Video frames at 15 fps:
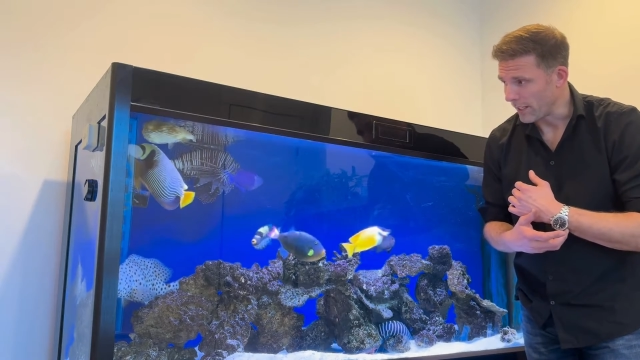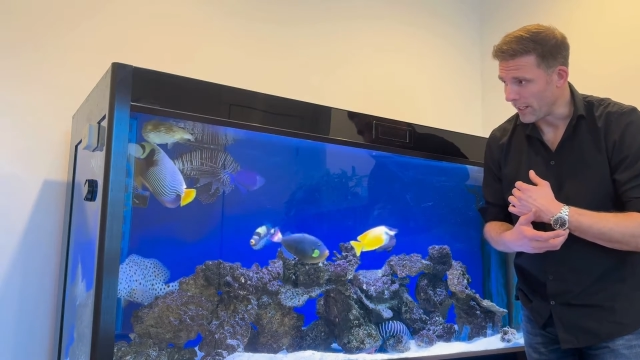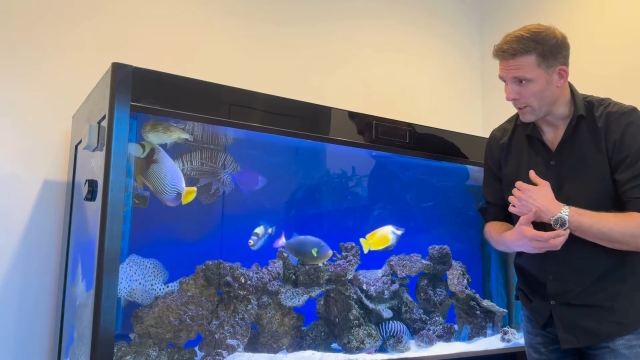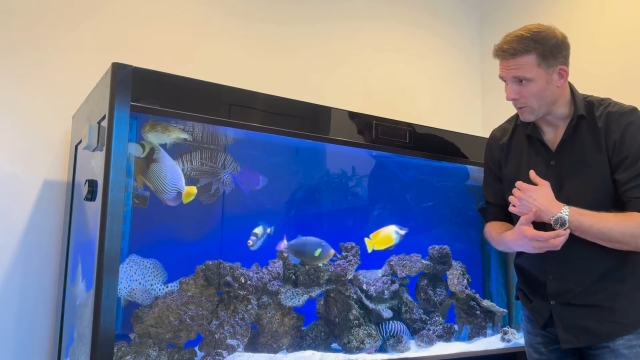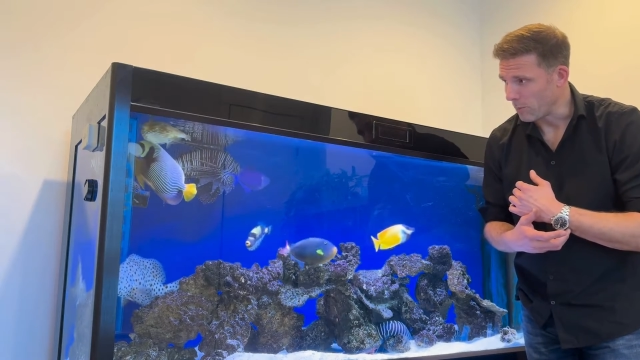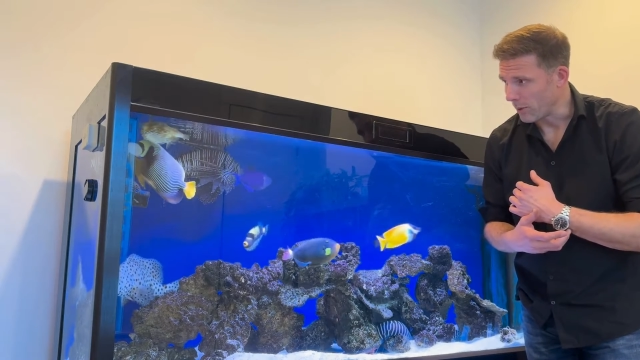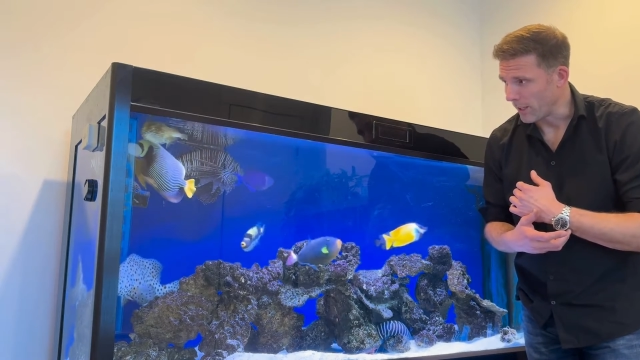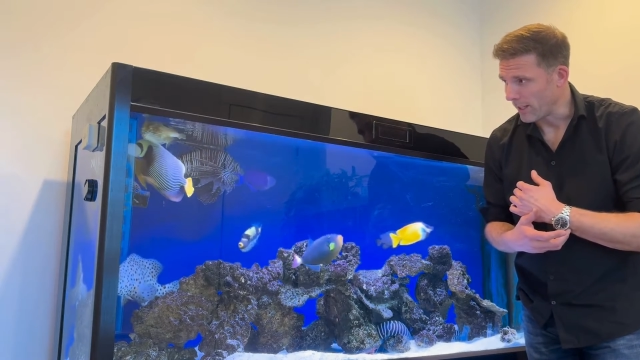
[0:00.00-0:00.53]

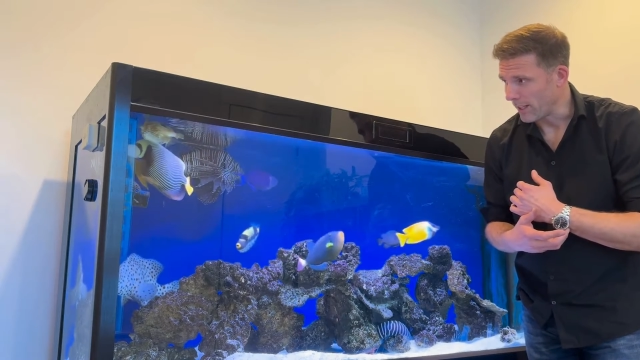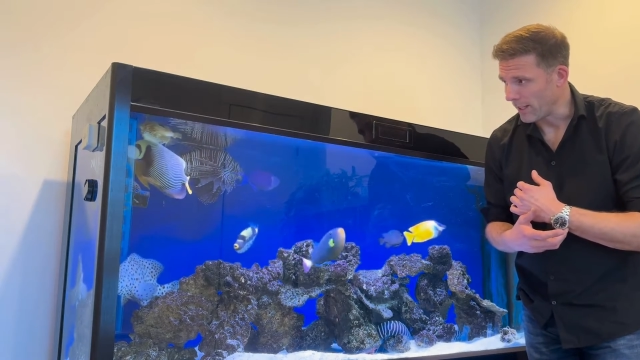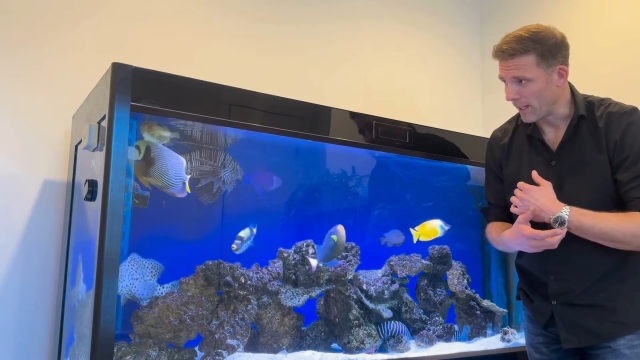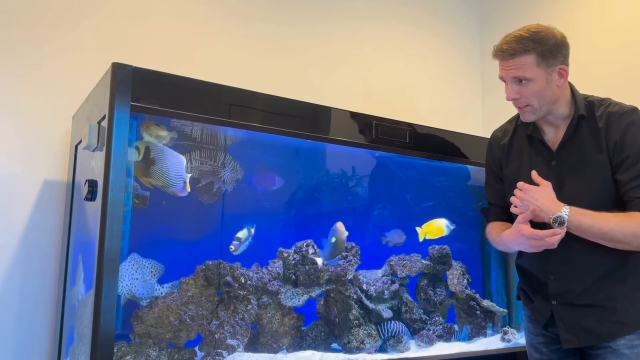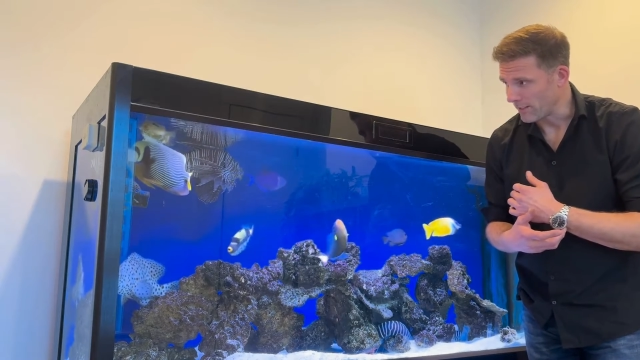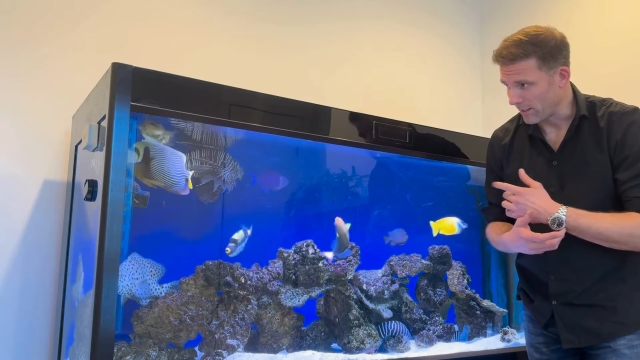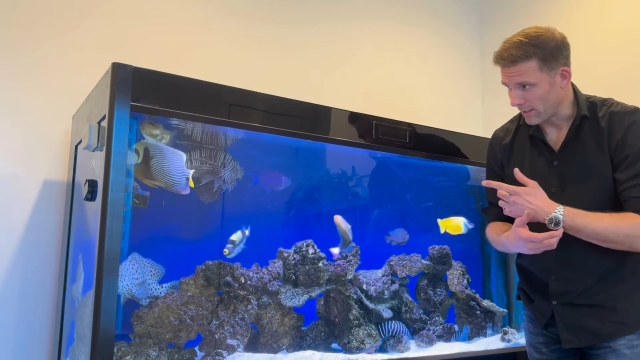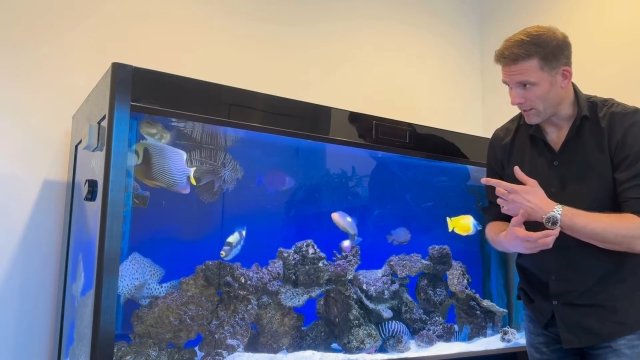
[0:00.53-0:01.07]
but as you can
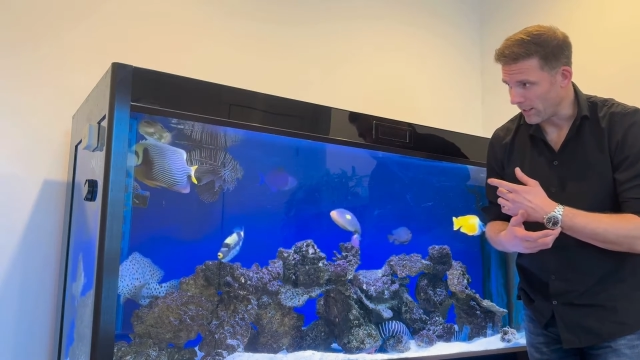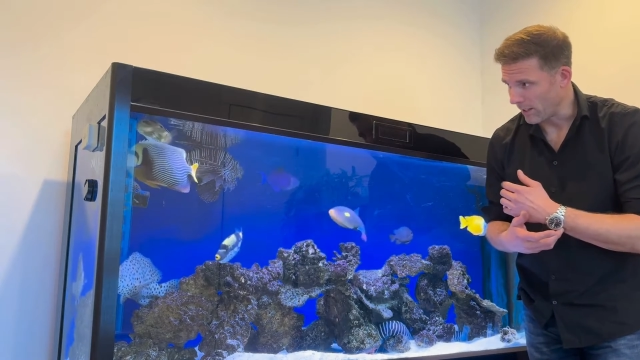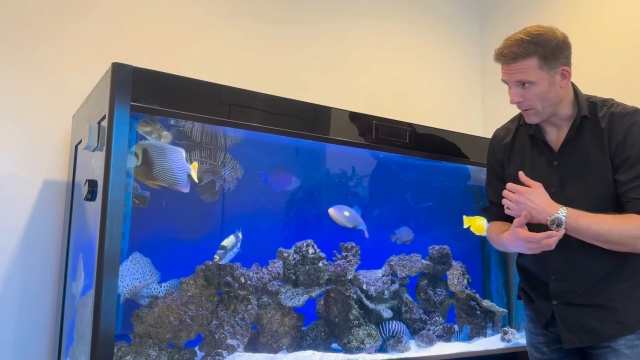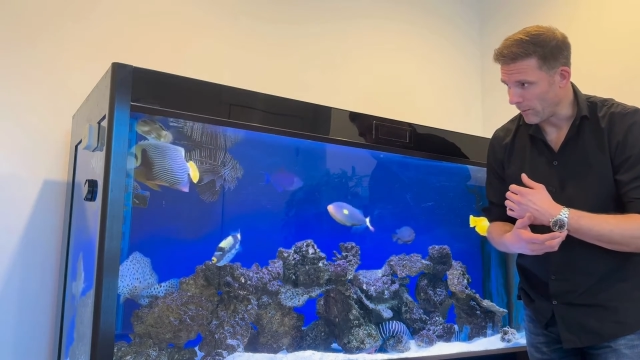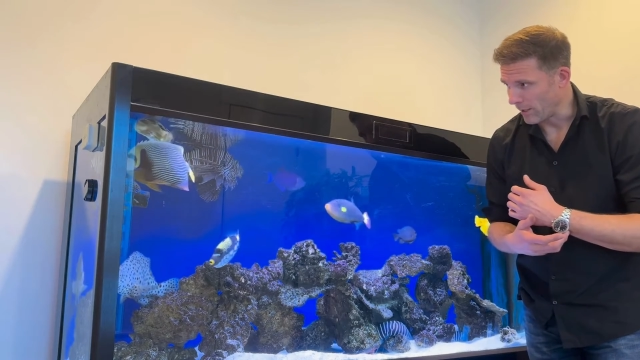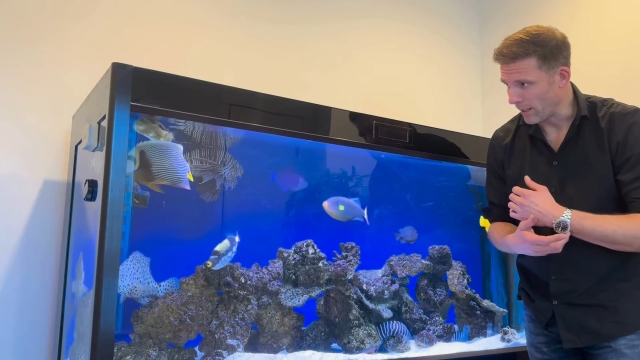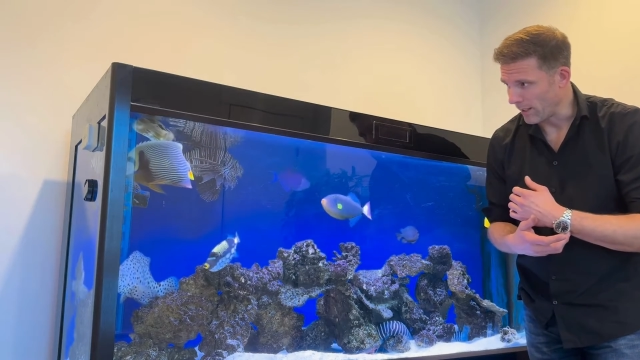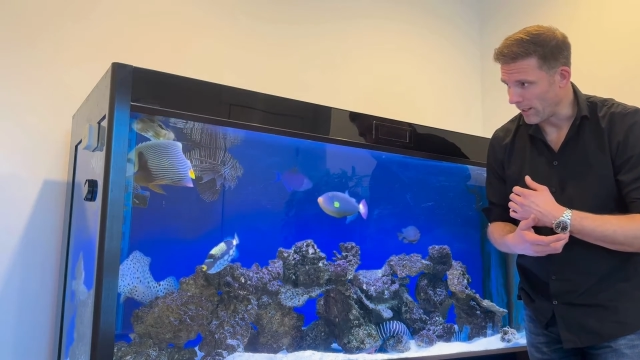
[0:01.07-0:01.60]
see, I mean,
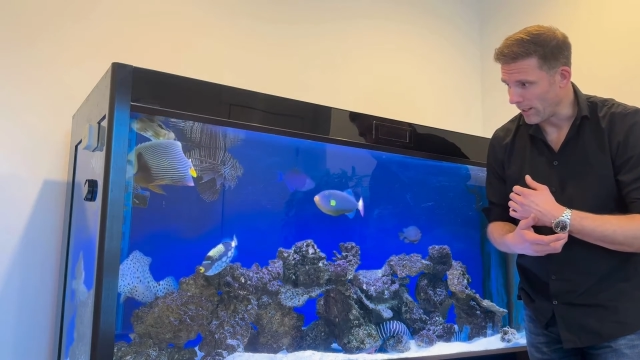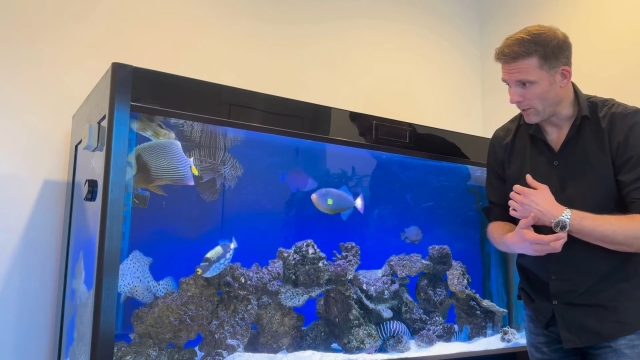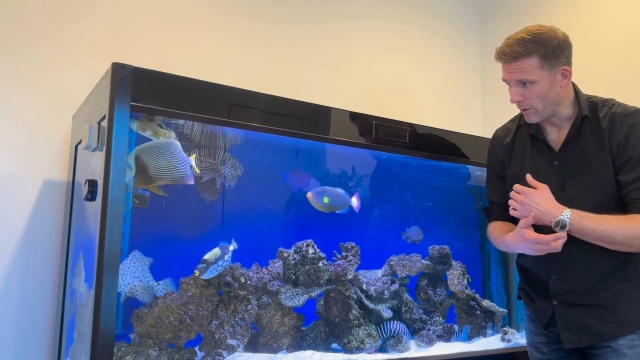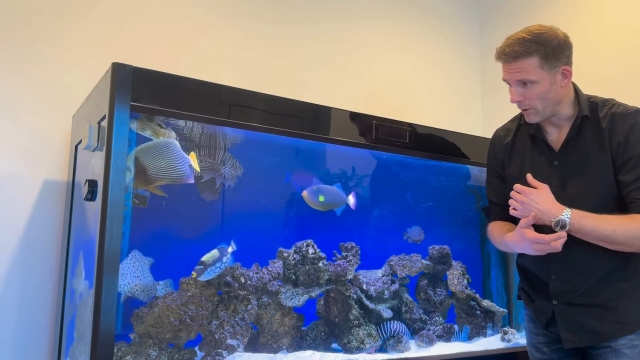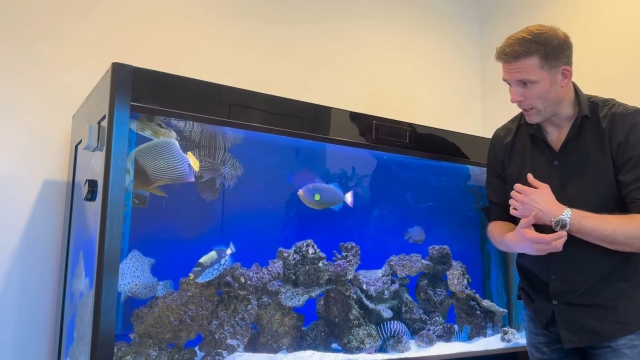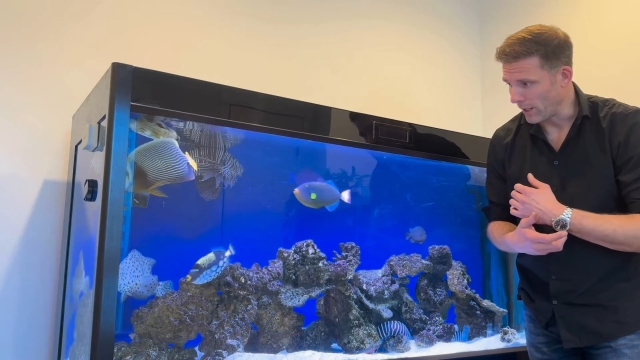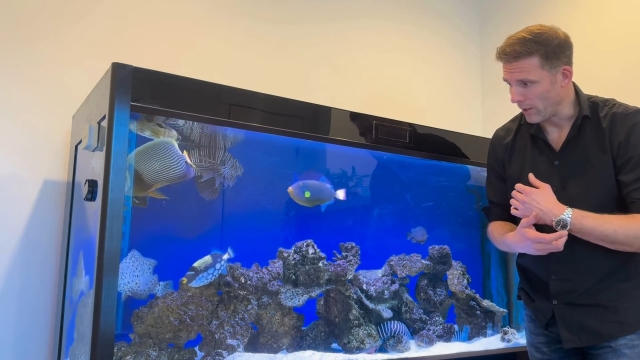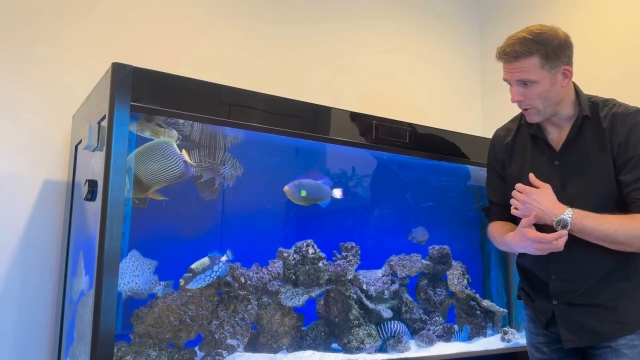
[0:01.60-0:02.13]
they do get huge.